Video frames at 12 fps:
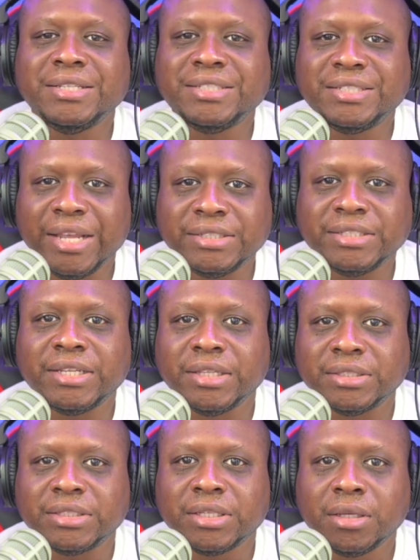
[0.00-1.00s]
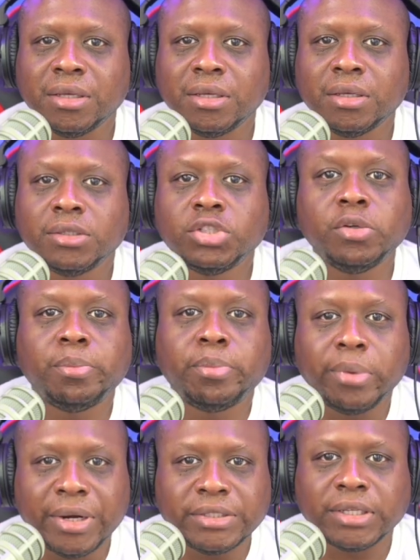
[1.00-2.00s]
sentenced to
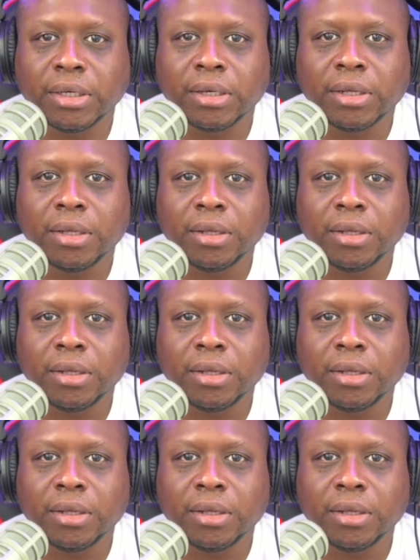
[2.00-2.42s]
prison.